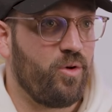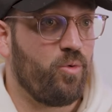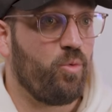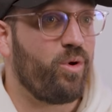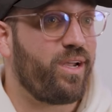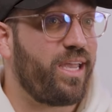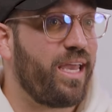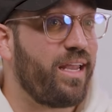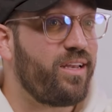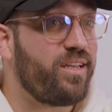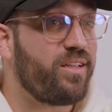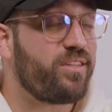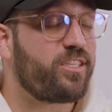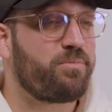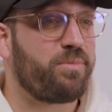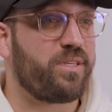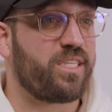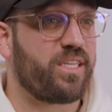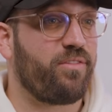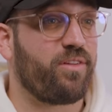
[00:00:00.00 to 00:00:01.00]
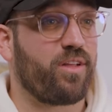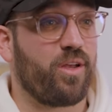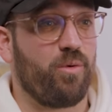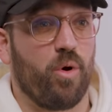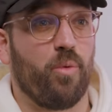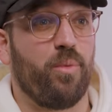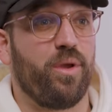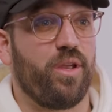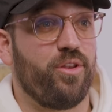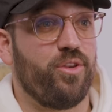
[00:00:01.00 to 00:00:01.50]
We'll get into specifically
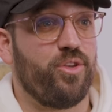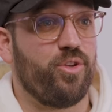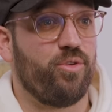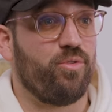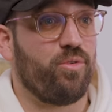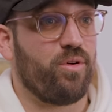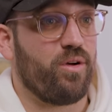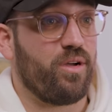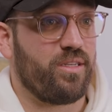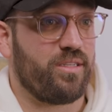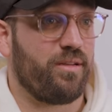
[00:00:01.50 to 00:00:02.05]
what we can do